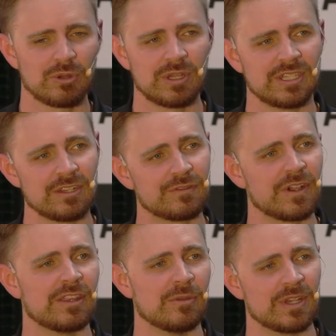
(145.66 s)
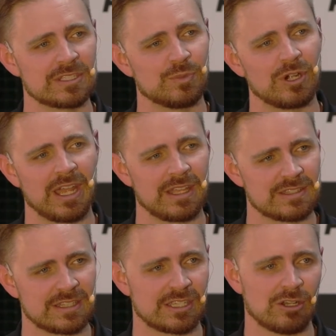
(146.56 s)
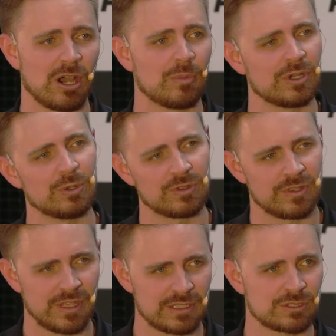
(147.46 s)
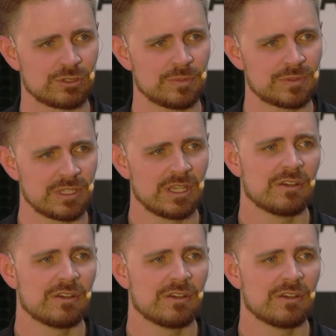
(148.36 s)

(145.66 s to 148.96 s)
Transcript: to identify the best brands that can operate within that script,